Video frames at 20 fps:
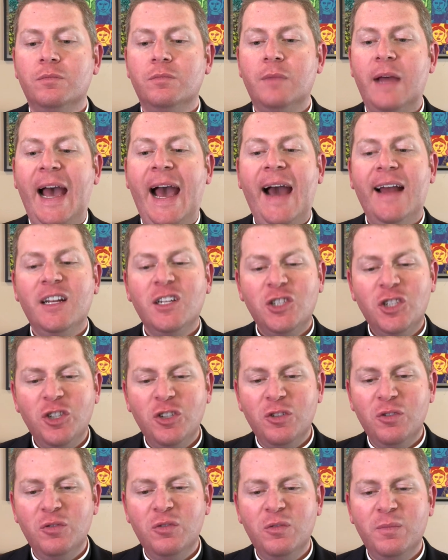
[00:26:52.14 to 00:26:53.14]
added
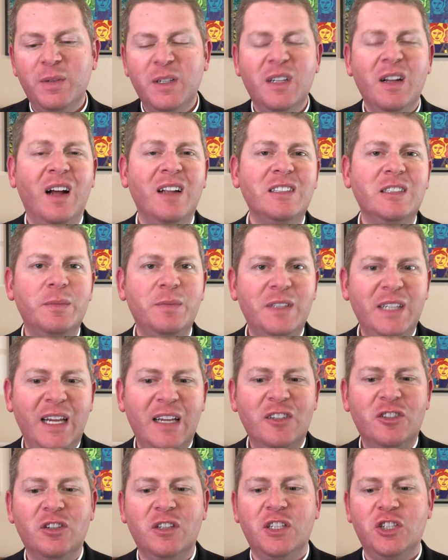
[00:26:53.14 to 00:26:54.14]
to, but not
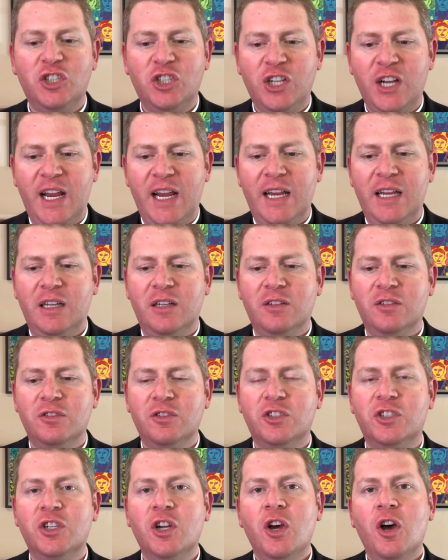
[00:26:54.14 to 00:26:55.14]
substantially
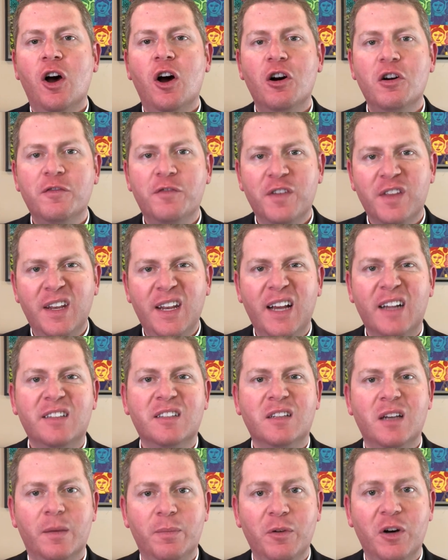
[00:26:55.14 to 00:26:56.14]
changed over the next
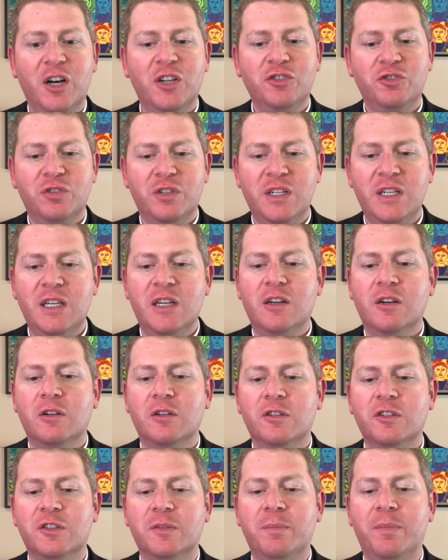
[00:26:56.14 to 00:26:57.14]
couple hundred
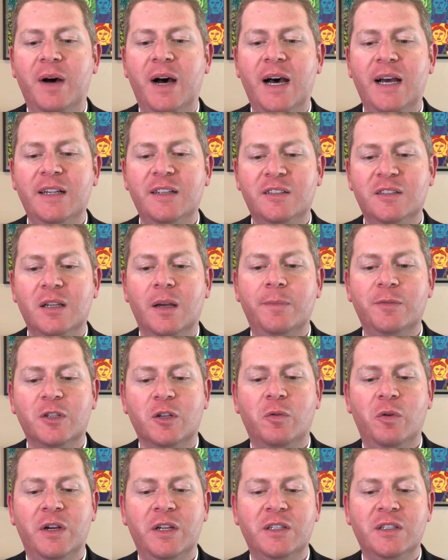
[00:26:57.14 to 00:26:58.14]
years by
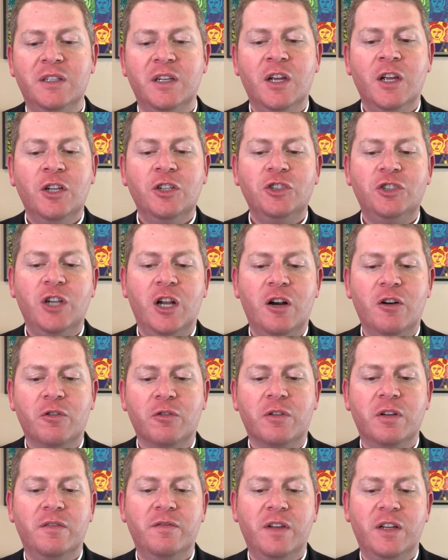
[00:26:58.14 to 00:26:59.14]
subsequent general
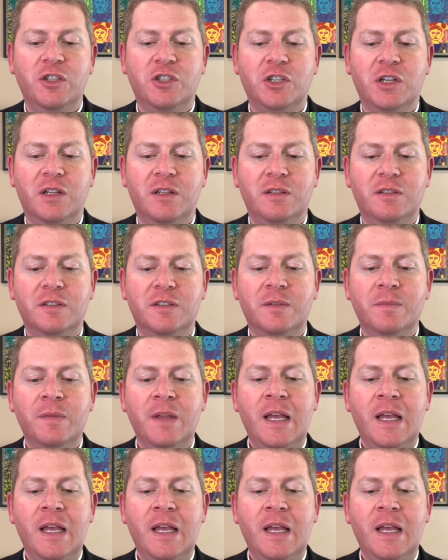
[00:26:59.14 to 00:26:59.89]
conventions.